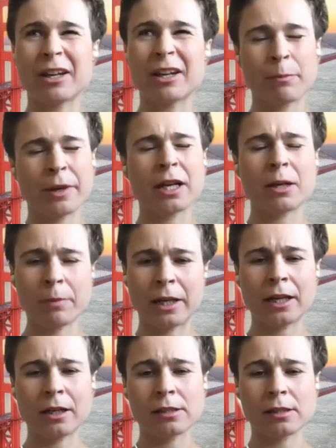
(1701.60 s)
bigger
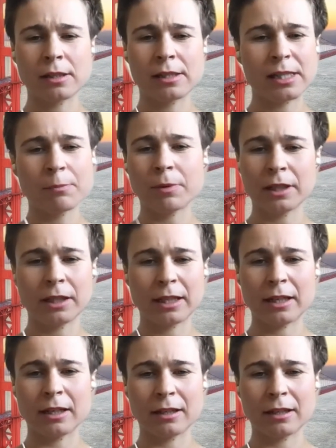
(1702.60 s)
players. Simply
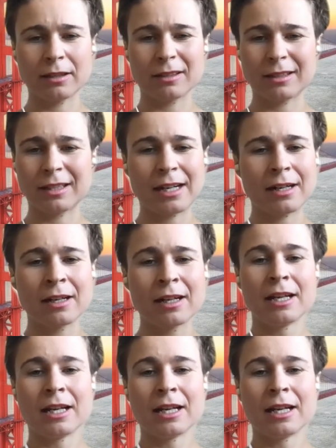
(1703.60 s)
they're